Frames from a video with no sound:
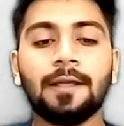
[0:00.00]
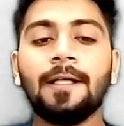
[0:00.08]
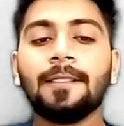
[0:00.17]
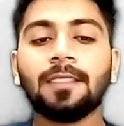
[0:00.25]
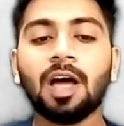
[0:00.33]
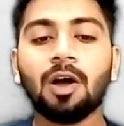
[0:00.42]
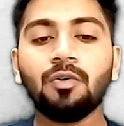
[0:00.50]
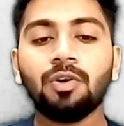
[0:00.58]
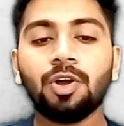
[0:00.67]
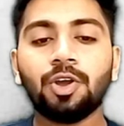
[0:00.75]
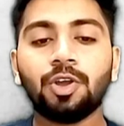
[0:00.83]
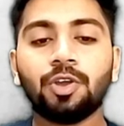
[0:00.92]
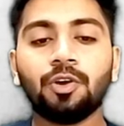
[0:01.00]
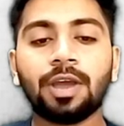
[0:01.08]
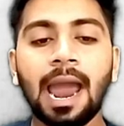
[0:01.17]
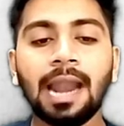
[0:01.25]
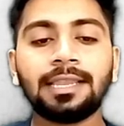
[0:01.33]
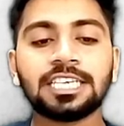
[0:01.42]
Now you can
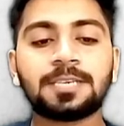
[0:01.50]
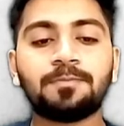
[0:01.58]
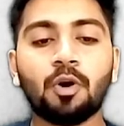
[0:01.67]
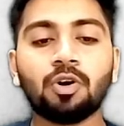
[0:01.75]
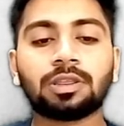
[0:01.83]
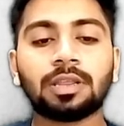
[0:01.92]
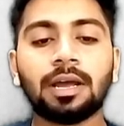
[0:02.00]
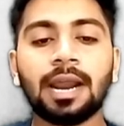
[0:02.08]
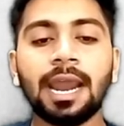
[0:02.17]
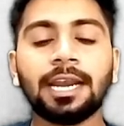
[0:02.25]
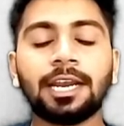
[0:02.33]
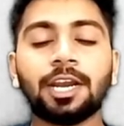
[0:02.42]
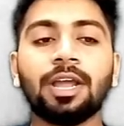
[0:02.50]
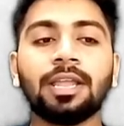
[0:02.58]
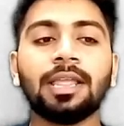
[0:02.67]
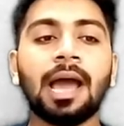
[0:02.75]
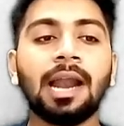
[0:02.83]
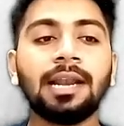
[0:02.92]
add this both, right? You can
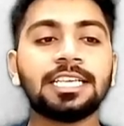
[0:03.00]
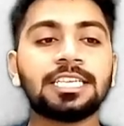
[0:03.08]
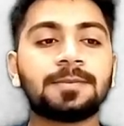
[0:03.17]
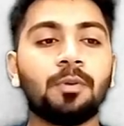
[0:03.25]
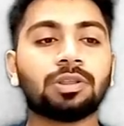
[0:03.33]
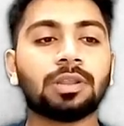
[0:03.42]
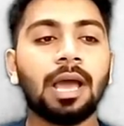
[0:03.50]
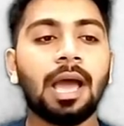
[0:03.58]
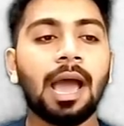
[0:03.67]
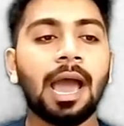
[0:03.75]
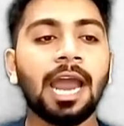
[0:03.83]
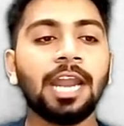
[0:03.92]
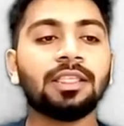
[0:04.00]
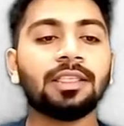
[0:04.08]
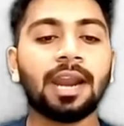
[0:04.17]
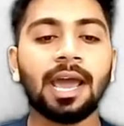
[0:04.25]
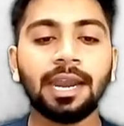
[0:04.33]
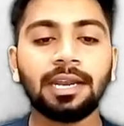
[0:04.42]
add this both, and you can
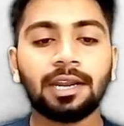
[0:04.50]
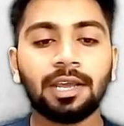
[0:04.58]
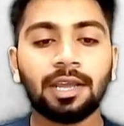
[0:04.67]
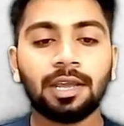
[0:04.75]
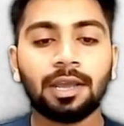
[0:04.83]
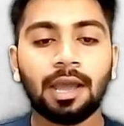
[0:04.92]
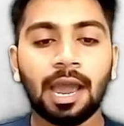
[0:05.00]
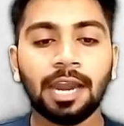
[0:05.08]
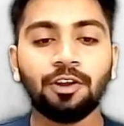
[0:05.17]
write